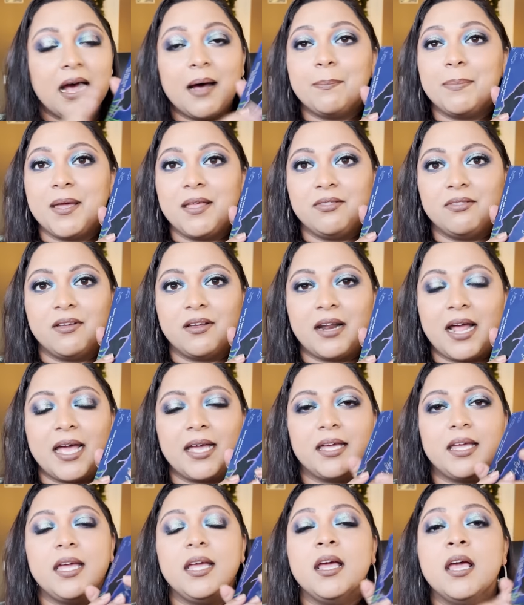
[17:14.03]
up in the
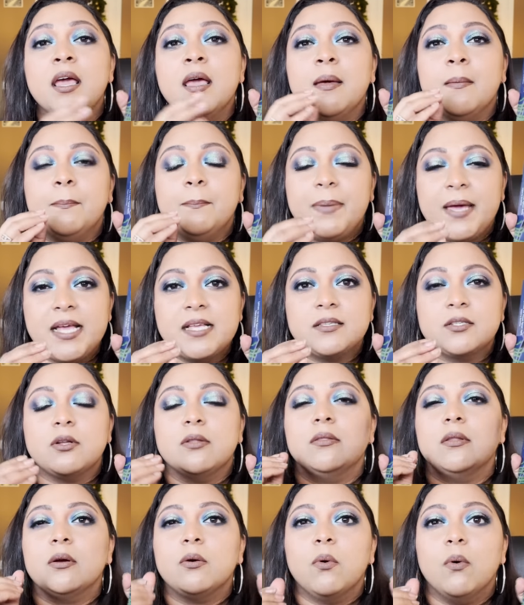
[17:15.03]
ranking based
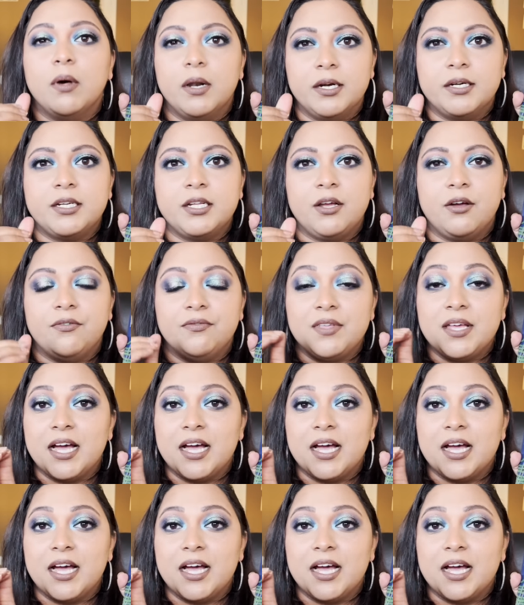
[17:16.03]
on the quality of the